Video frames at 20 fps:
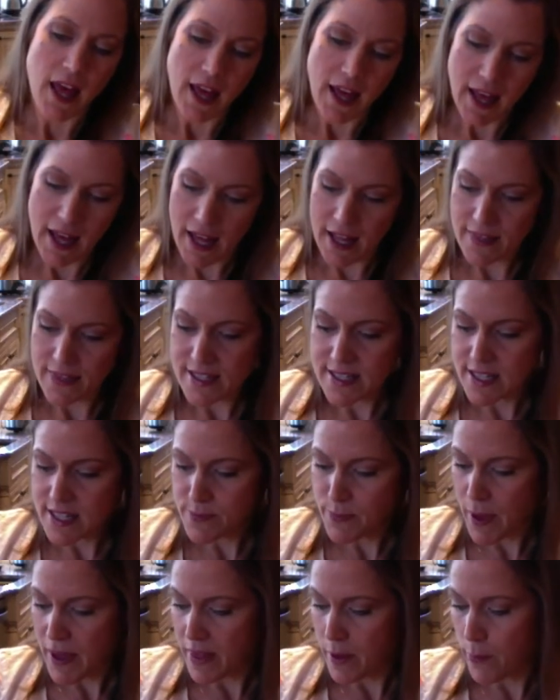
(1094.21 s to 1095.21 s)
And this
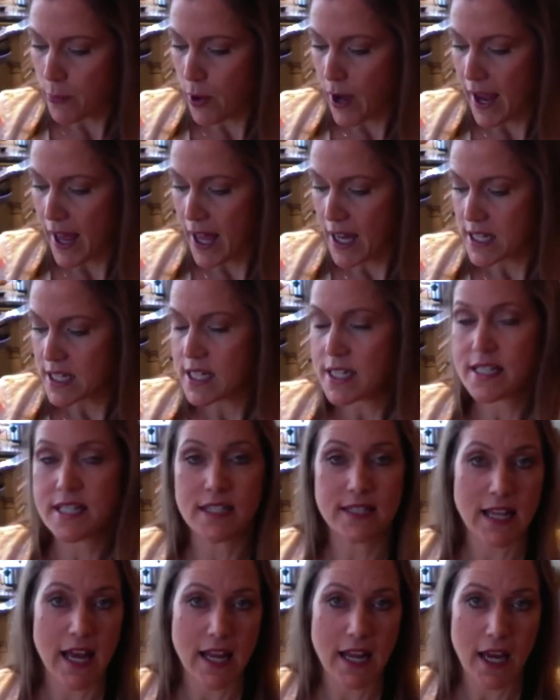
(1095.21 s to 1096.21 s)
is by the brand
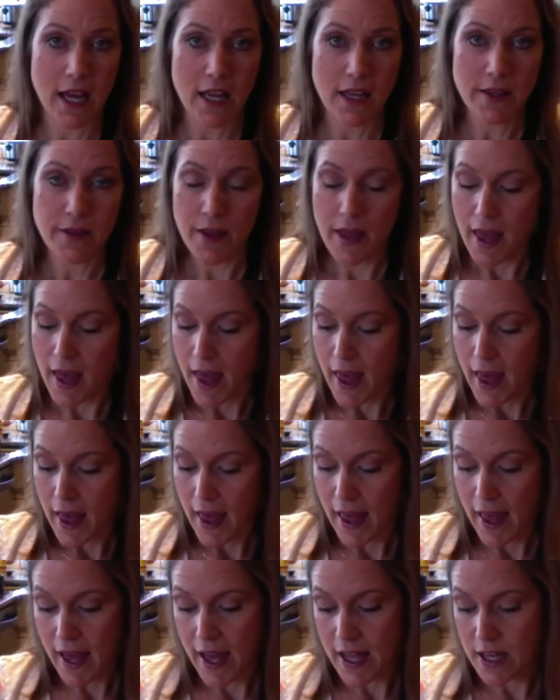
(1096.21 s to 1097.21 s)
Deletta
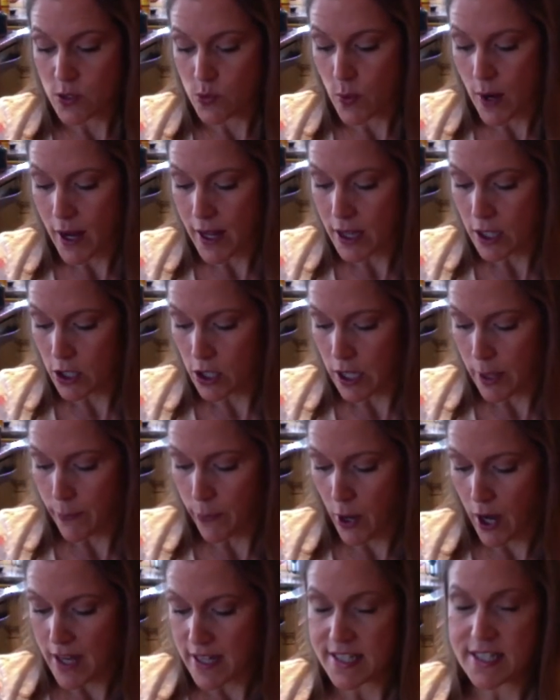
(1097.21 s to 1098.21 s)
and regularly
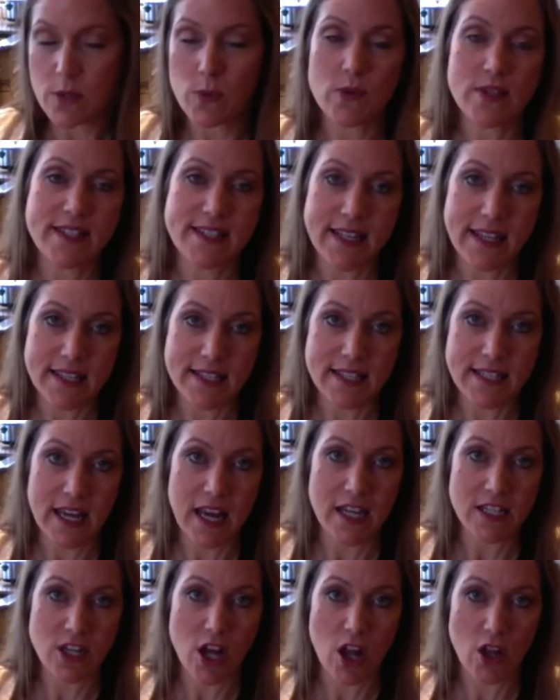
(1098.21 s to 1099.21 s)
priced it was
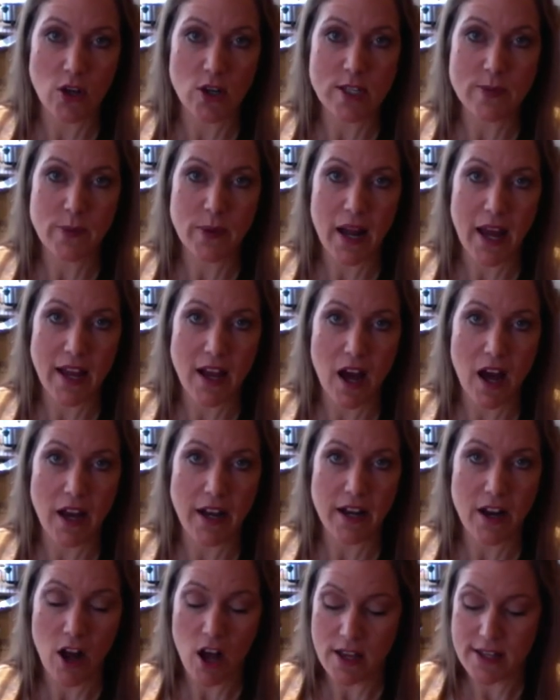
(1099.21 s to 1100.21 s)
$68, but I got
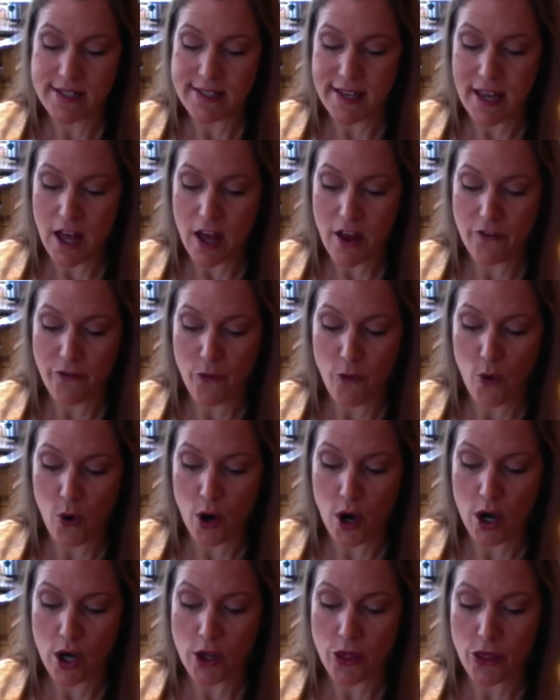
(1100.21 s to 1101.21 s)
it on sale
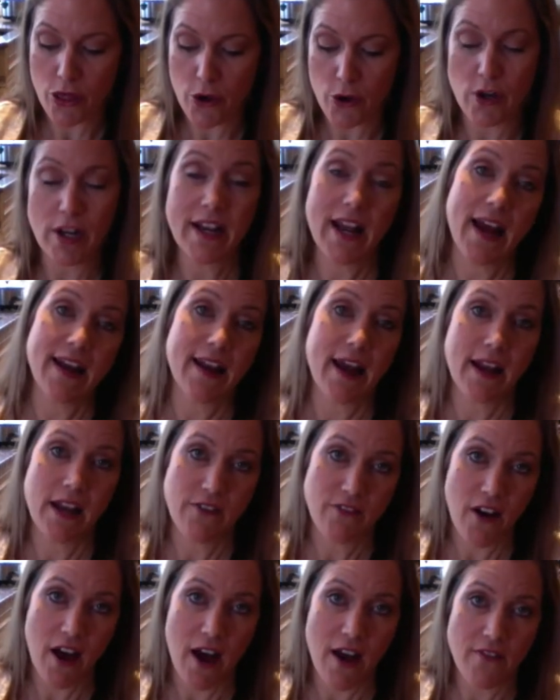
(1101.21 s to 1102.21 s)
for
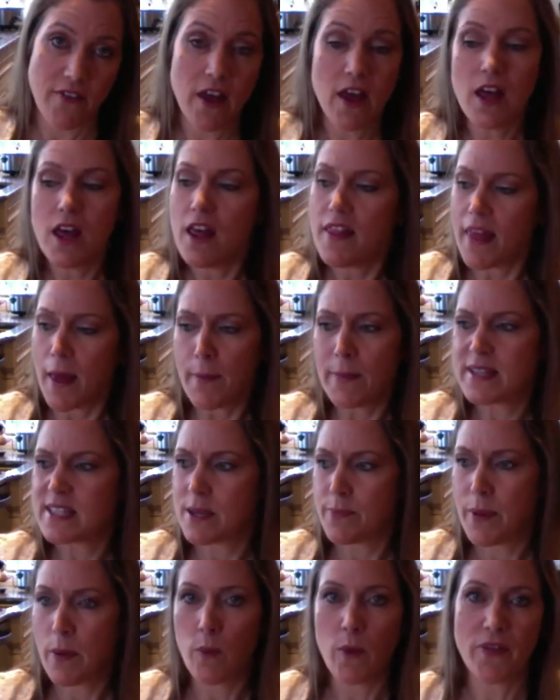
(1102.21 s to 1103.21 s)
$39.95. That must
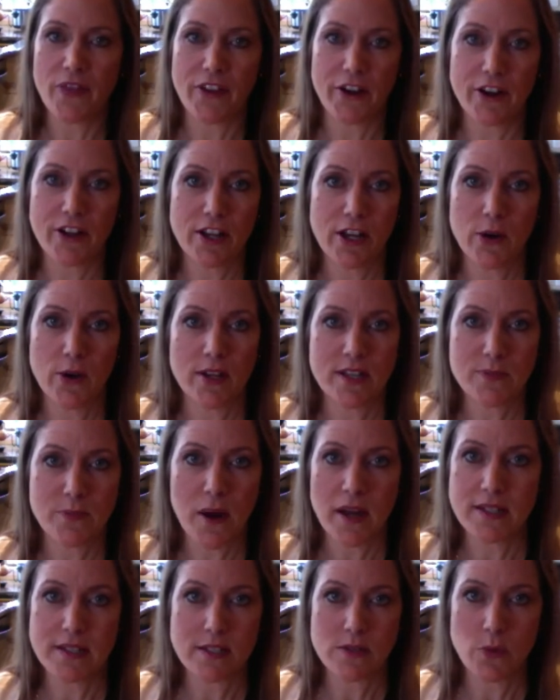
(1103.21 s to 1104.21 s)
have been what their clearance
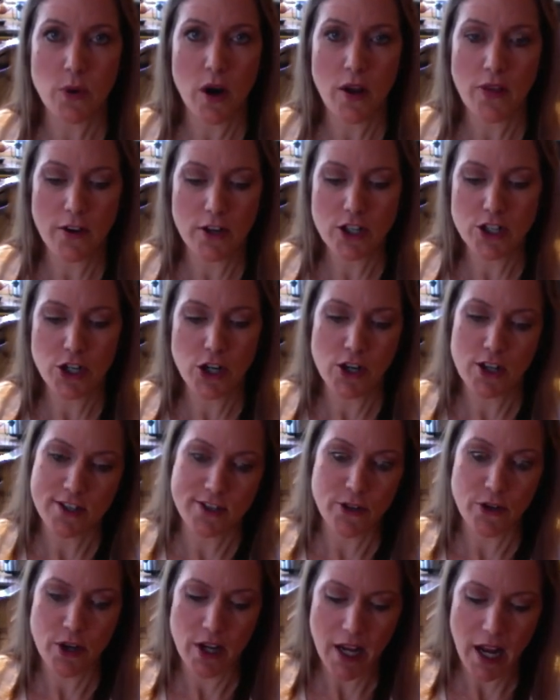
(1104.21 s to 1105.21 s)
prices were on their shirts,
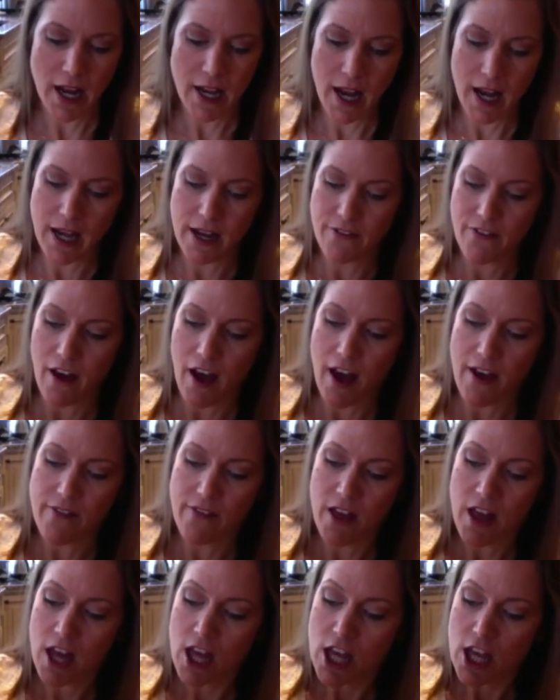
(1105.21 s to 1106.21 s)

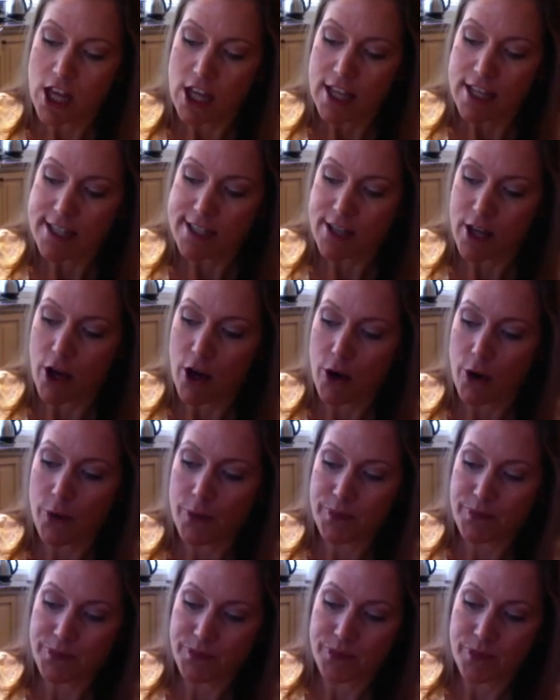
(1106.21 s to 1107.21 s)
$39.95.
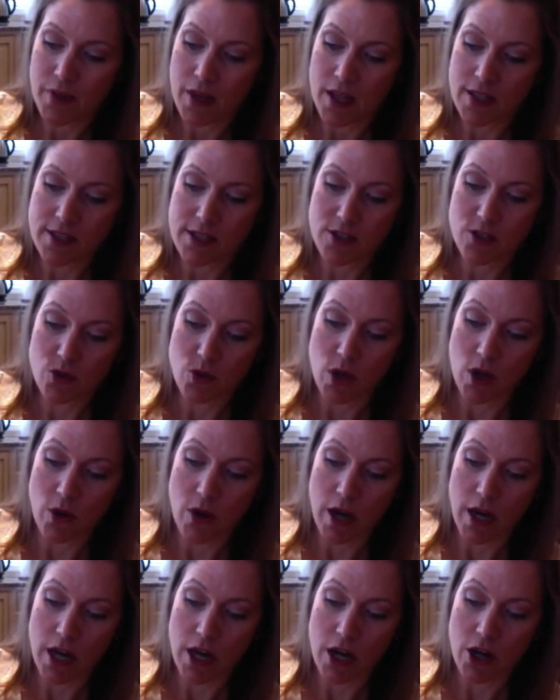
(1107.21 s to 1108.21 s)
So has a string
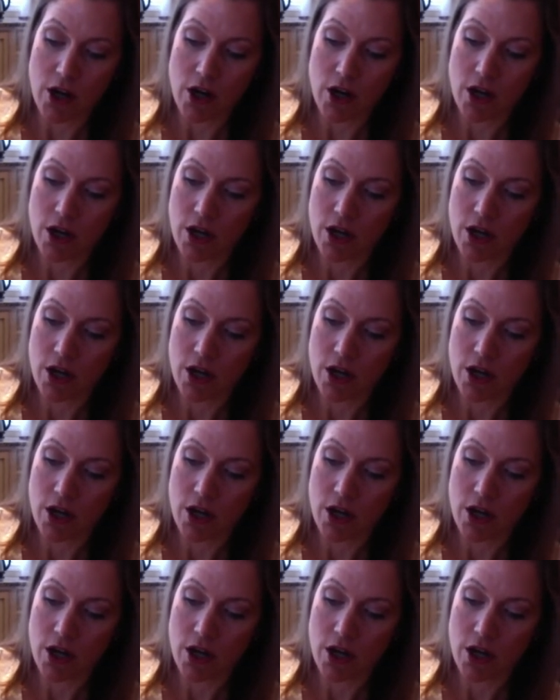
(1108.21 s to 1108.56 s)
right here.